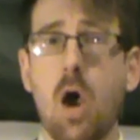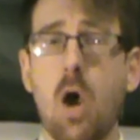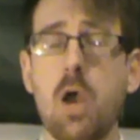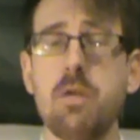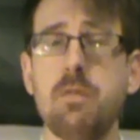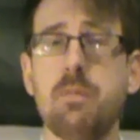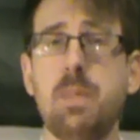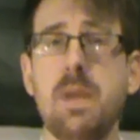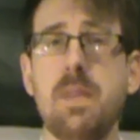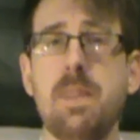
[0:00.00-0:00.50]

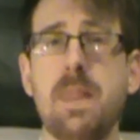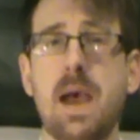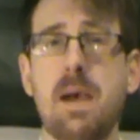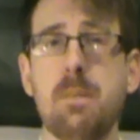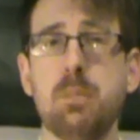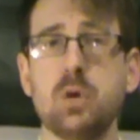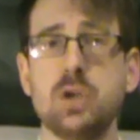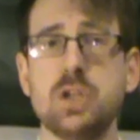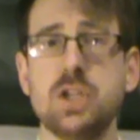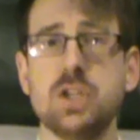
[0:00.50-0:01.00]
I have been
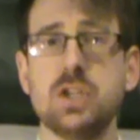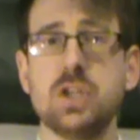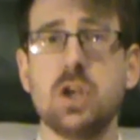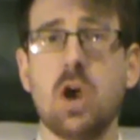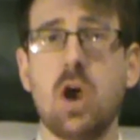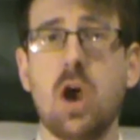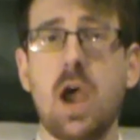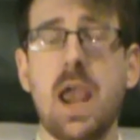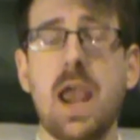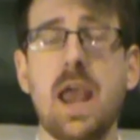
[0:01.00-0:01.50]
that British
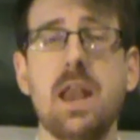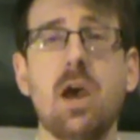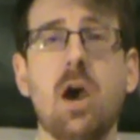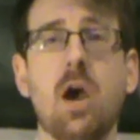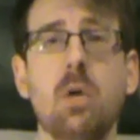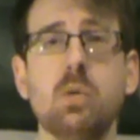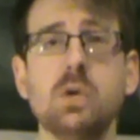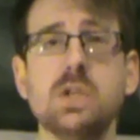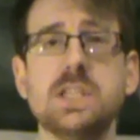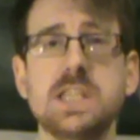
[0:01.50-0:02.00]
guy, and
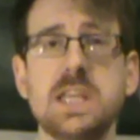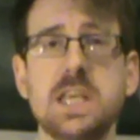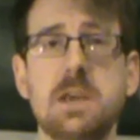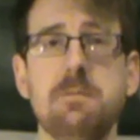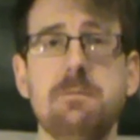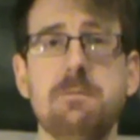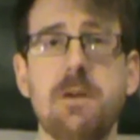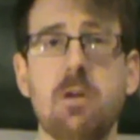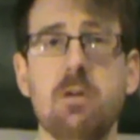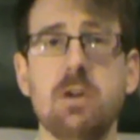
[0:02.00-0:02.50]
I will see
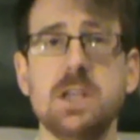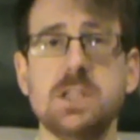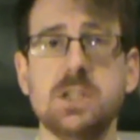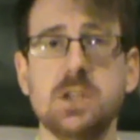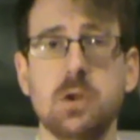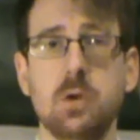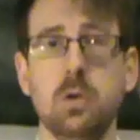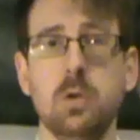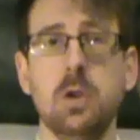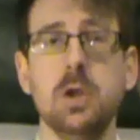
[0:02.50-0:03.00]
you very
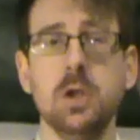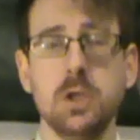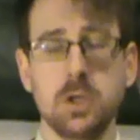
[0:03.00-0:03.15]
soon.